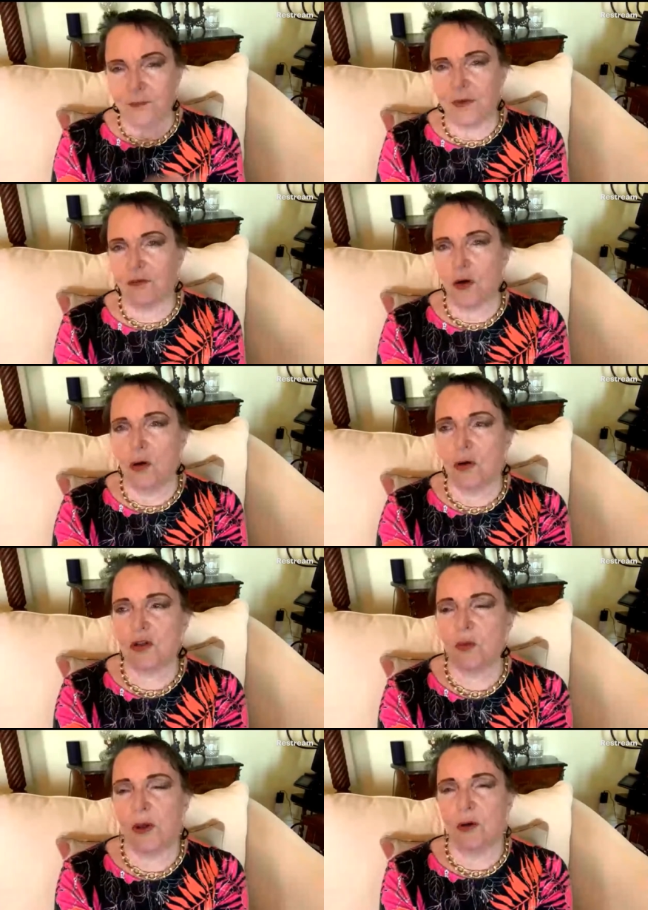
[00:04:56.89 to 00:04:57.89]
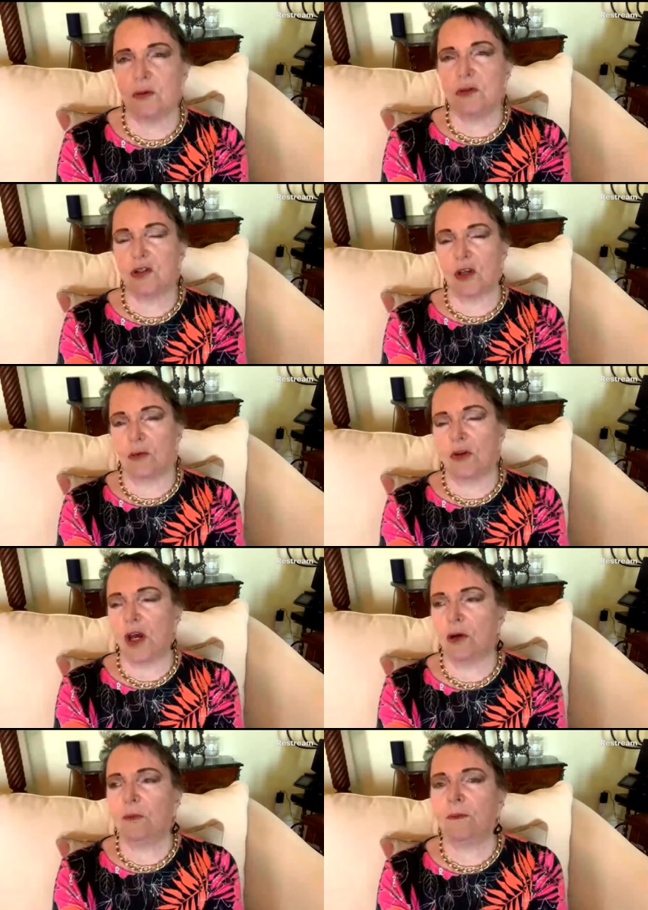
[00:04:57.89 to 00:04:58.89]
Of course, we also
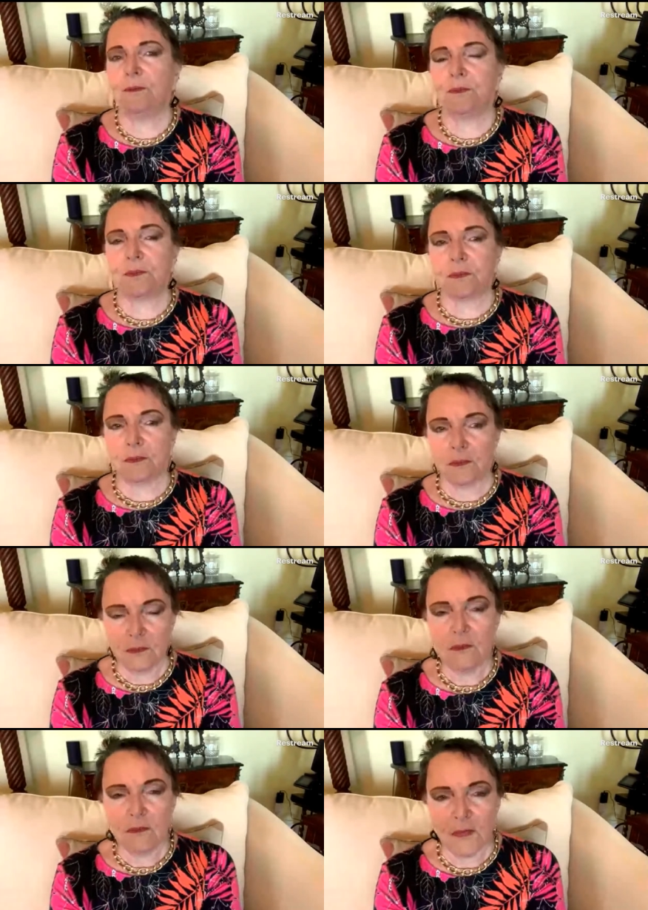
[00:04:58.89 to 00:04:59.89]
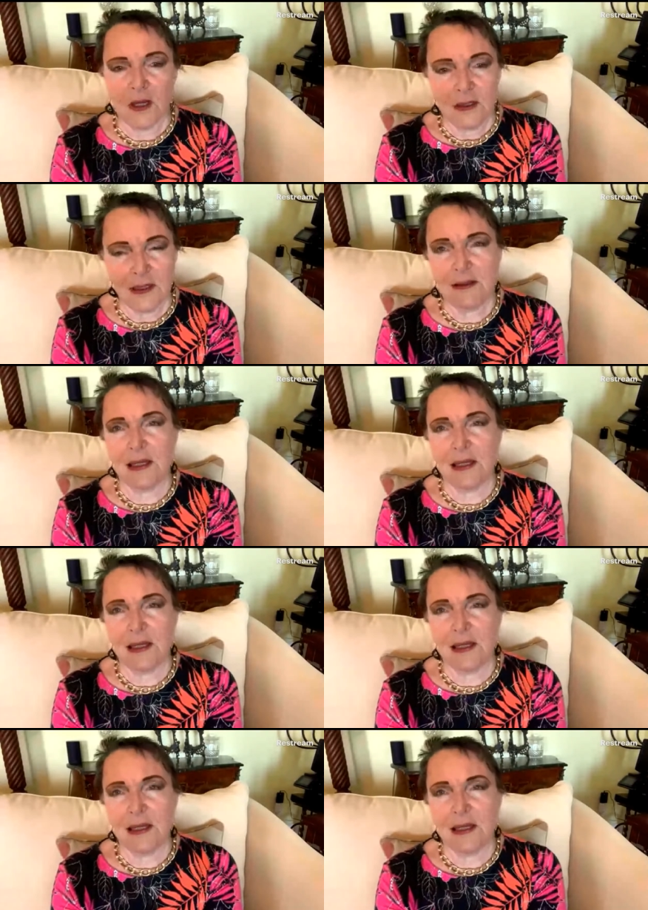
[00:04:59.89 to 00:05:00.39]
know And I